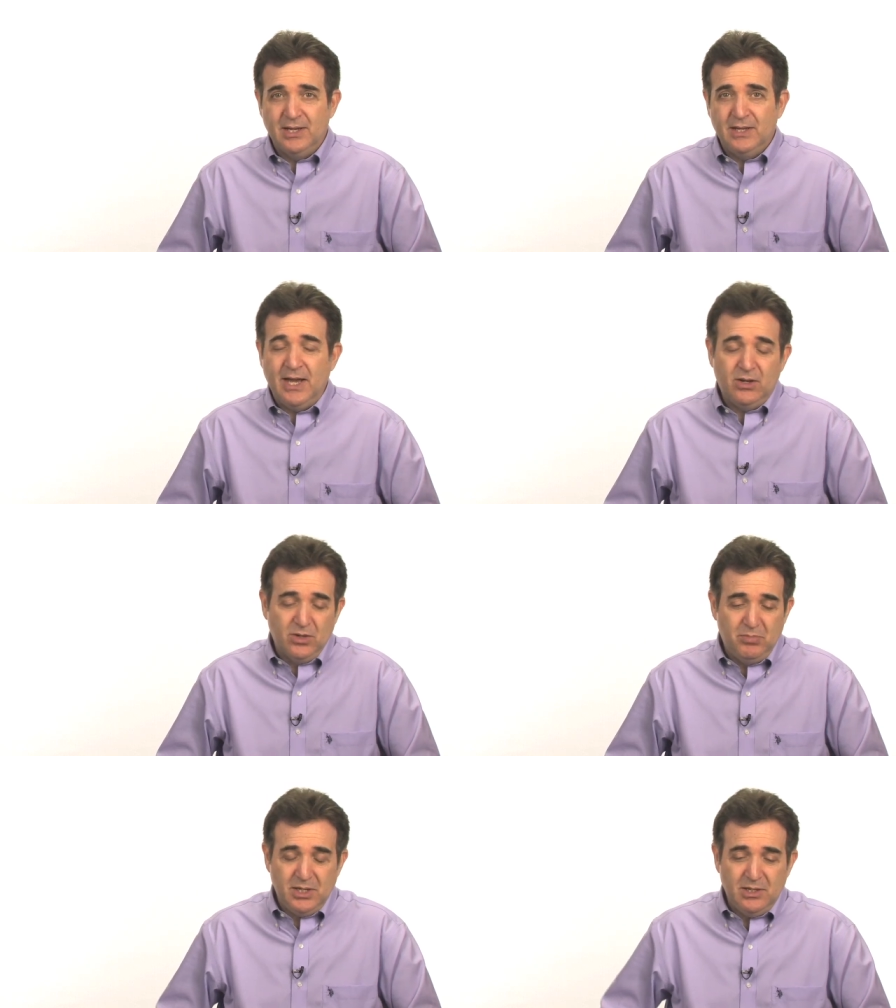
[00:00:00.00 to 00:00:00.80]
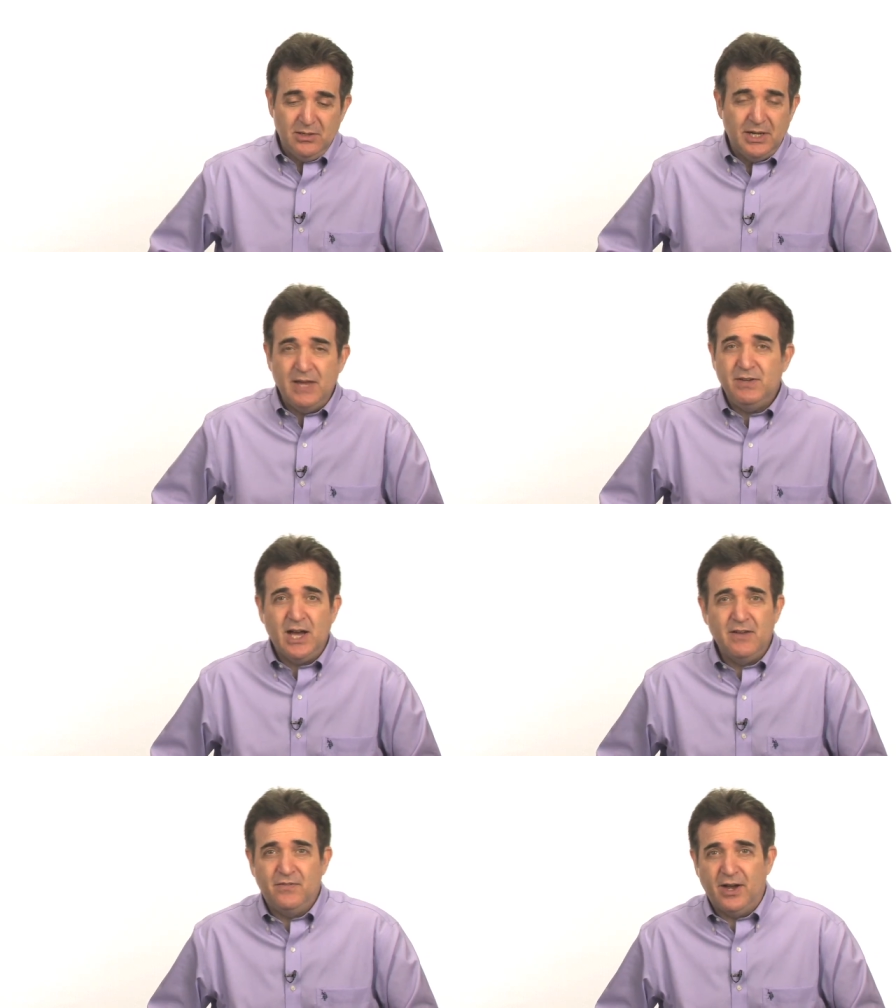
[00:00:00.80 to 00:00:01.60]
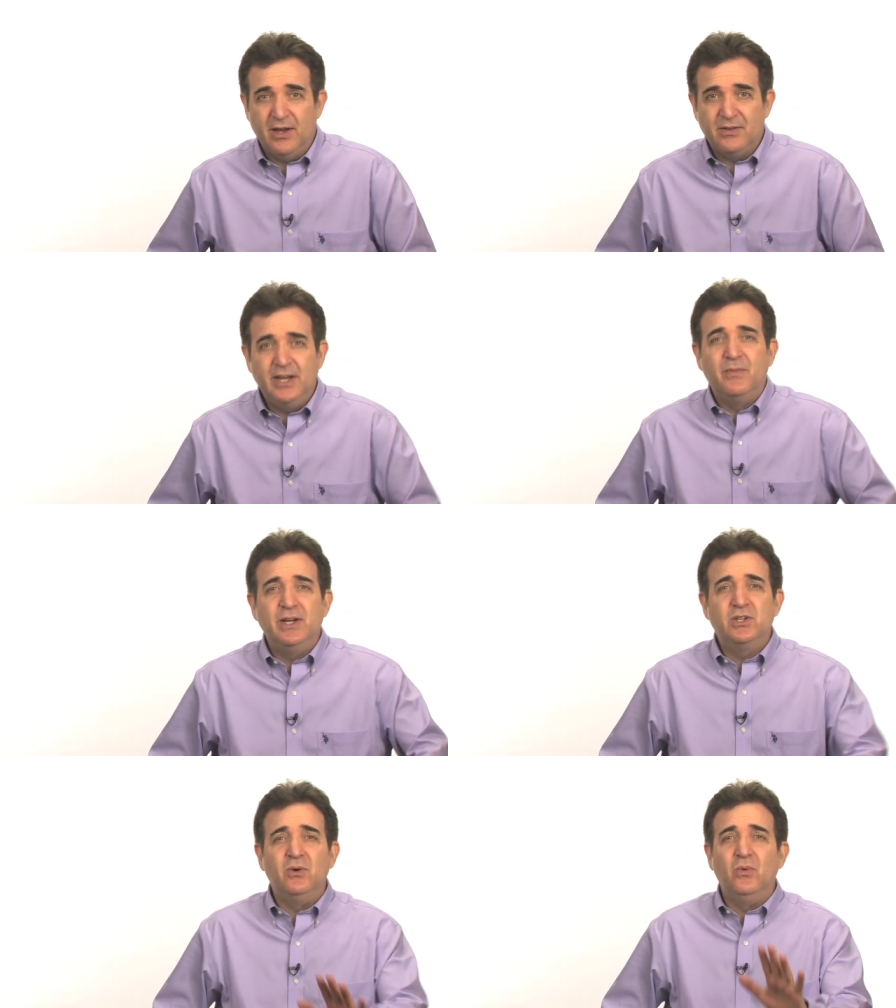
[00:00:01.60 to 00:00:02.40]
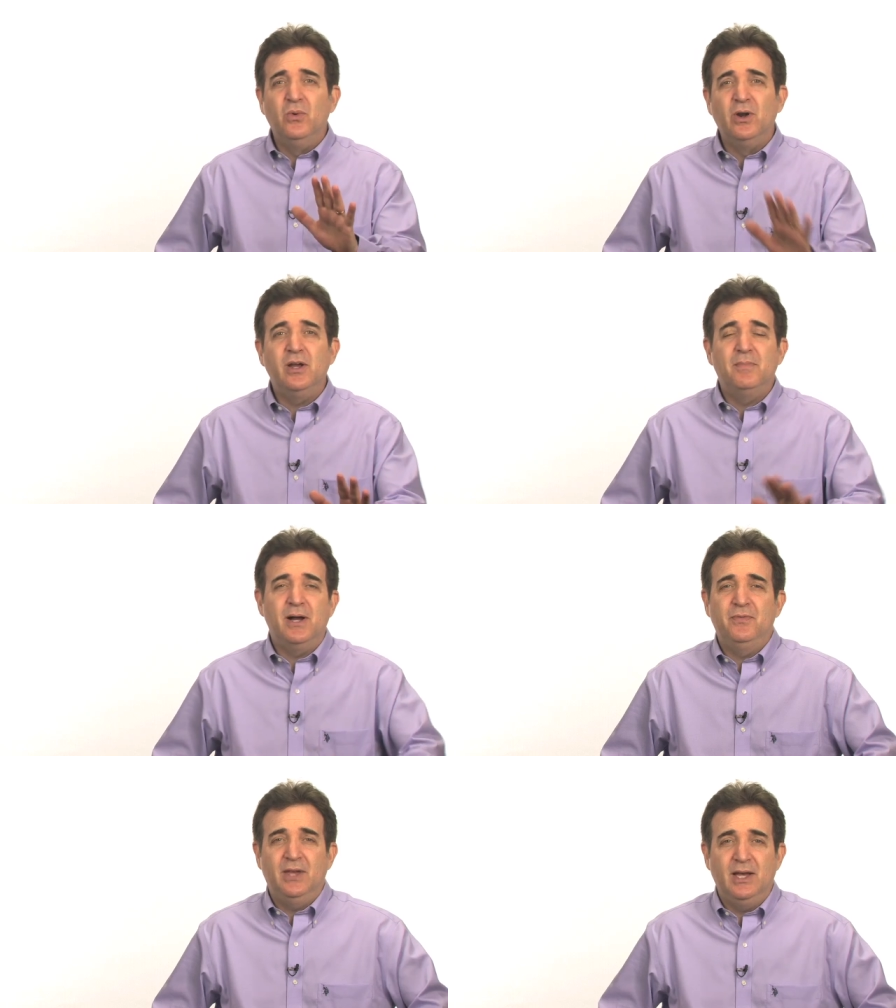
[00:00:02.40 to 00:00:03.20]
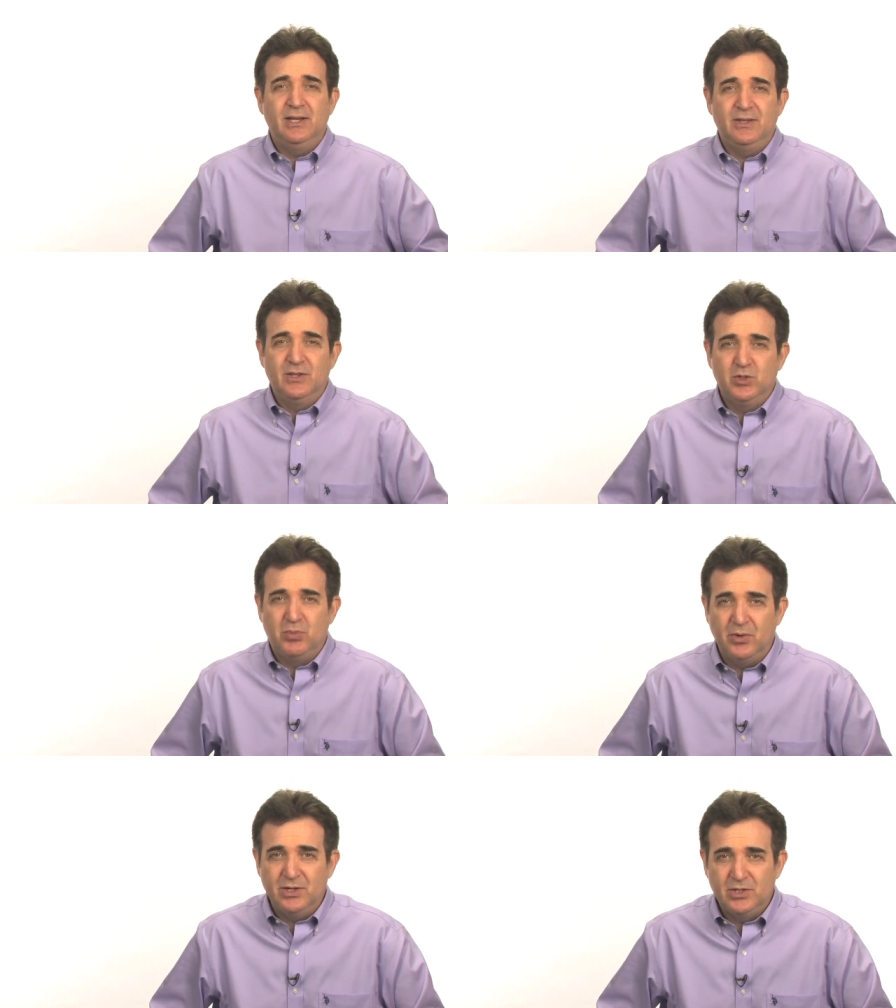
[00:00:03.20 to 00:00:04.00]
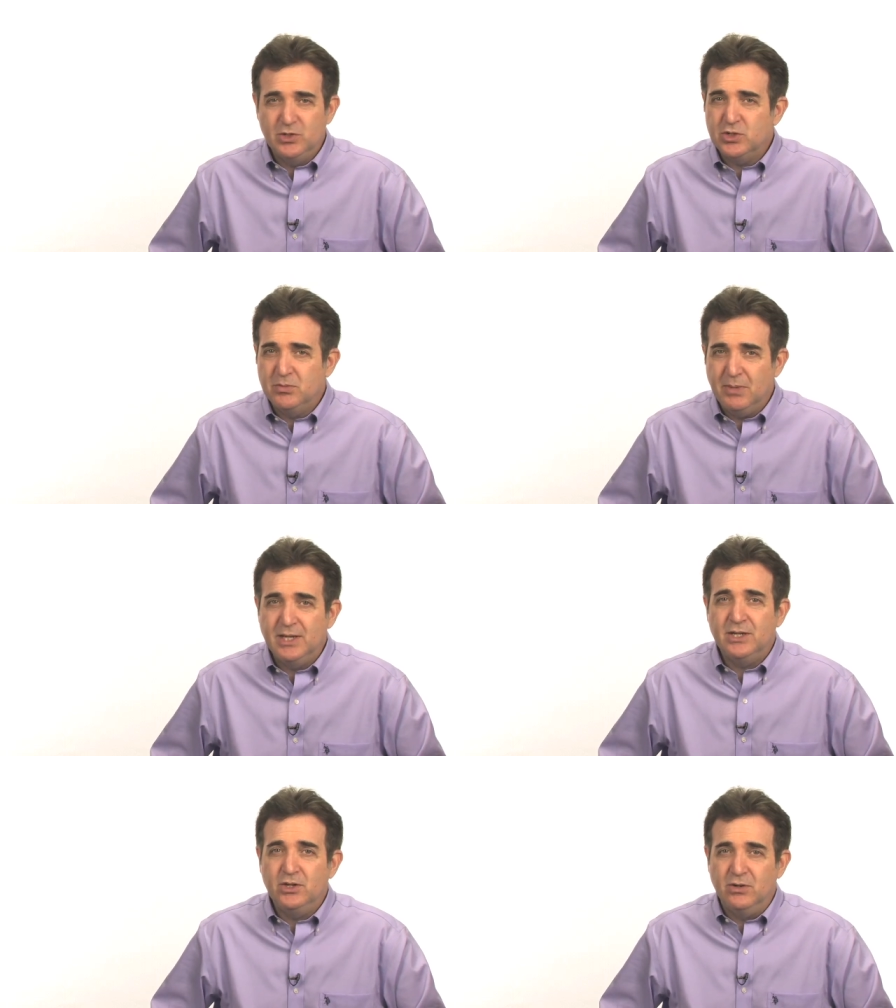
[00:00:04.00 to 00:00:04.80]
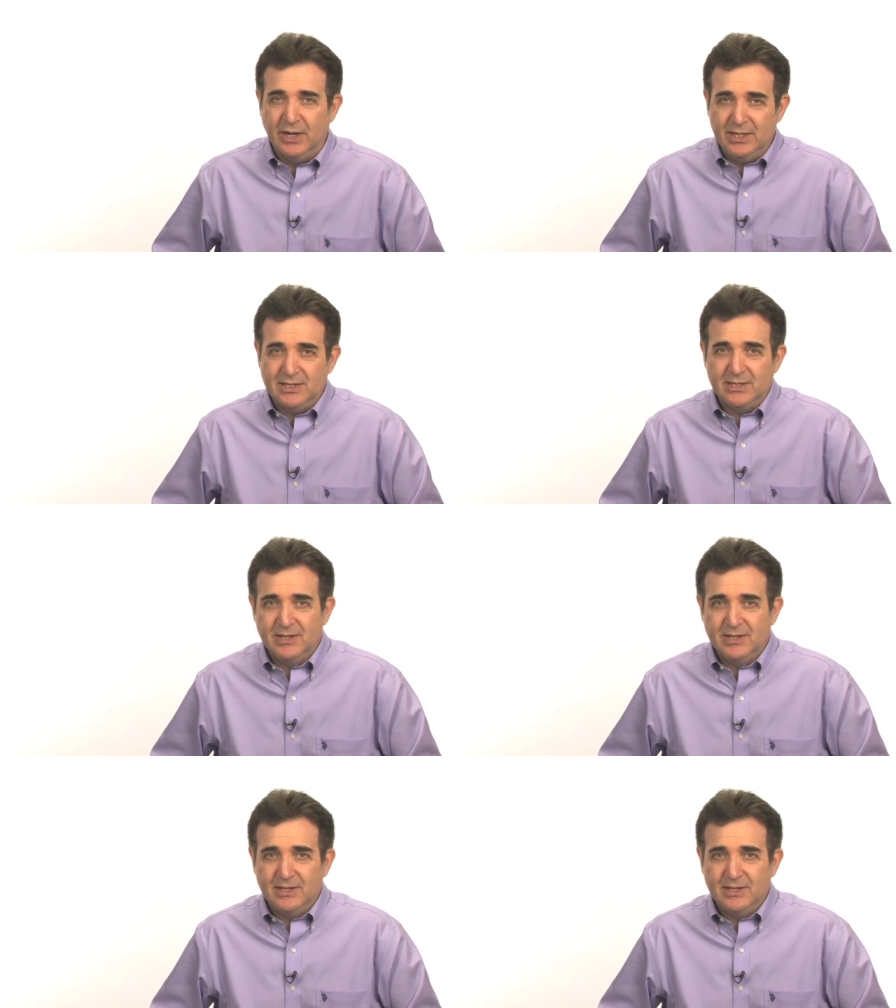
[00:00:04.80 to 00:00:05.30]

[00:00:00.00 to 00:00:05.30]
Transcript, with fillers: And that could be an AVI file. Anyway, don't worry about that at this point. Just make it great.